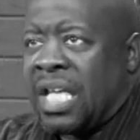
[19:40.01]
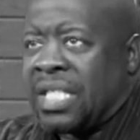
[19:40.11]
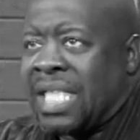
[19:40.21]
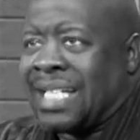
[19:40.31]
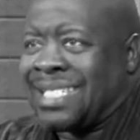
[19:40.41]

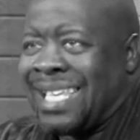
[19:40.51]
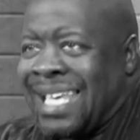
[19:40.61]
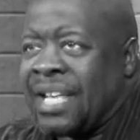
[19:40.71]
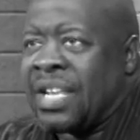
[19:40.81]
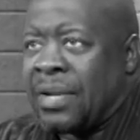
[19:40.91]
that's
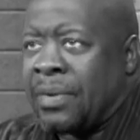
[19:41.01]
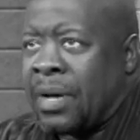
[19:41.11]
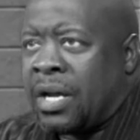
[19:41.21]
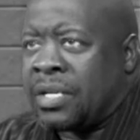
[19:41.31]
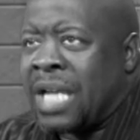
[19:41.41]
in
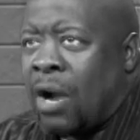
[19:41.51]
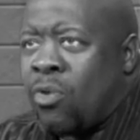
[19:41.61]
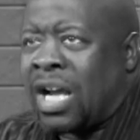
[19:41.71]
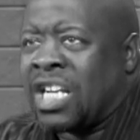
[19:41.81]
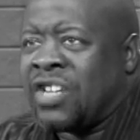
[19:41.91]
uh,
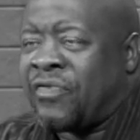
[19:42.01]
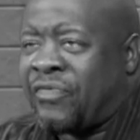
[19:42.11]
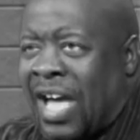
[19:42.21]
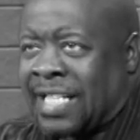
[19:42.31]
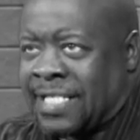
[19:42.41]
directly
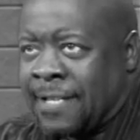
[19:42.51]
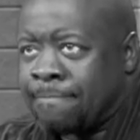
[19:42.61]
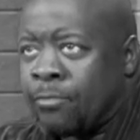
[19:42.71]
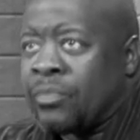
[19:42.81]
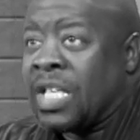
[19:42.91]

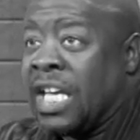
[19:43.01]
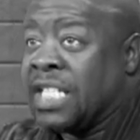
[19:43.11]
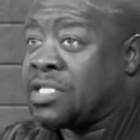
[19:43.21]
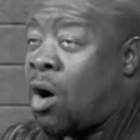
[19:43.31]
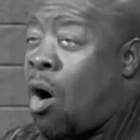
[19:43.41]
affected
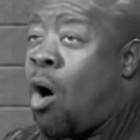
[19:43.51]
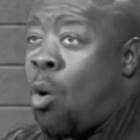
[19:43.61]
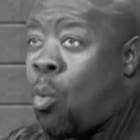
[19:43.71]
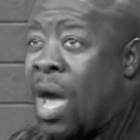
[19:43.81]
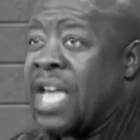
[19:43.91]
is
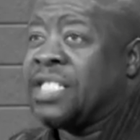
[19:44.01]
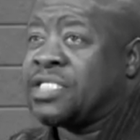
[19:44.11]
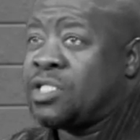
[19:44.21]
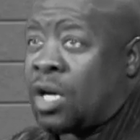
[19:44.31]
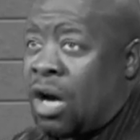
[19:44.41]

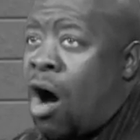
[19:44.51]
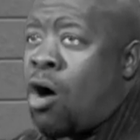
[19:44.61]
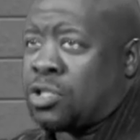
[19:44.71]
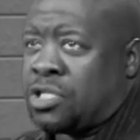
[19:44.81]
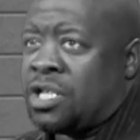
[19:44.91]
always the
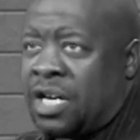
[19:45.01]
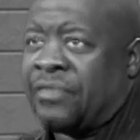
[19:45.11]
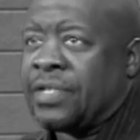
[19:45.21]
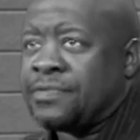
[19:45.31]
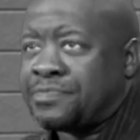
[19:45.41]
causer
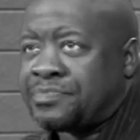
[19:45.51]
of it.